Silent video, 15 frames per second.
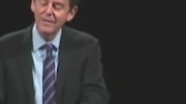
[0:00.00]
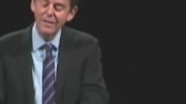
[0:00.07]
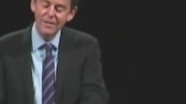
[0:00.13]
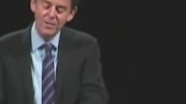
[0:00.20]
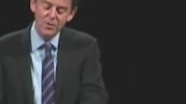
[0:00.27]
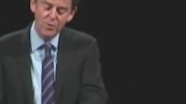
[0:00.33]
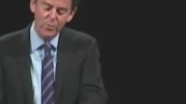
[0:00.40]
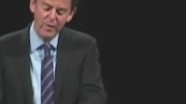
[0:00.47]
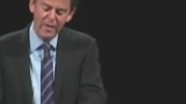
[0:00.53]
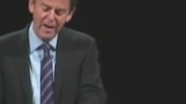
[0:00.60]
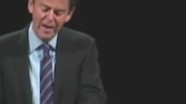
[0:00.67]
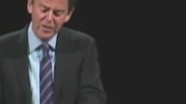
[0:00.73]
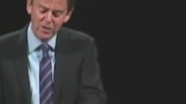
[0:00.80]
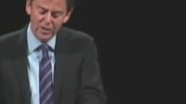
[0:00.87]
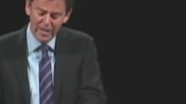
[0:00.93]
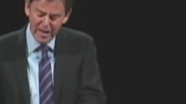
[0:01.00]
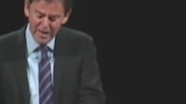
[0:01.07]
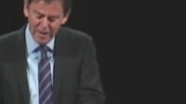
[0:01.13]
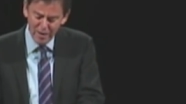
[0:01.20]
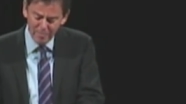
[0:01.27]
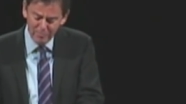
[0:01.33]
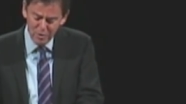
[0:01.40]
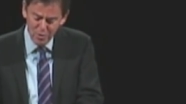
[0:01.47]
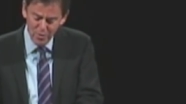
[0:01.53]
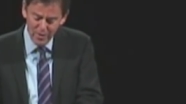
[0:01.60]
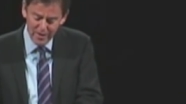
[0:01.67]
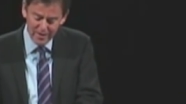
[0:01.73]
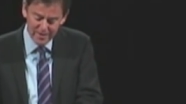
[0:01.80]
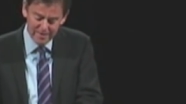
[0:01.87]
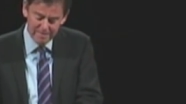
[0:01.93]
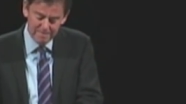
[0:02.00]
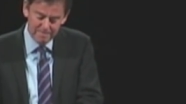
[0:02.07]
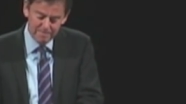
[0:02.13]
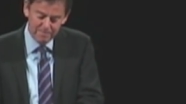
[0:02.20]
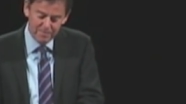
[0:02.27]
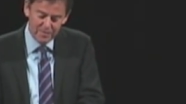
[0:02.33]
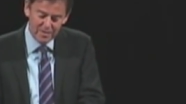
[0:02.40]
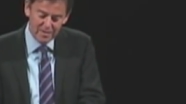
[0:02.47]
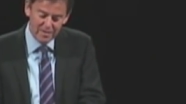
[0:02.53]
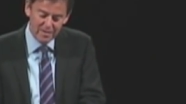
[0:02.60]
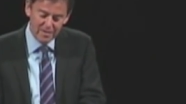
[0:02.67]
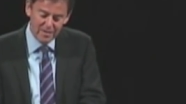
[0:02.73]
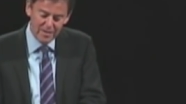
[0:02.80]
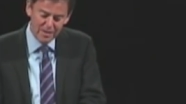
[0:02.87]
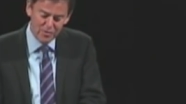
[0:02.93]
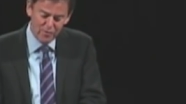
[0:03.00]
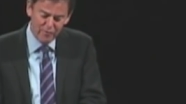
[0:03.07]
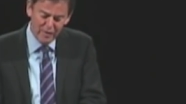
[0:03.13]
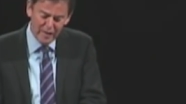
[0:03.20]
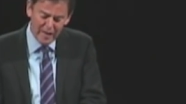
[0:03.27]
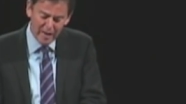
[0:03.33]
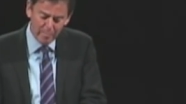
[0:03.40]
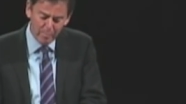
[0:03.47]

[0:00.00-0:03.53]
And so, what they actually end up doing is revealing a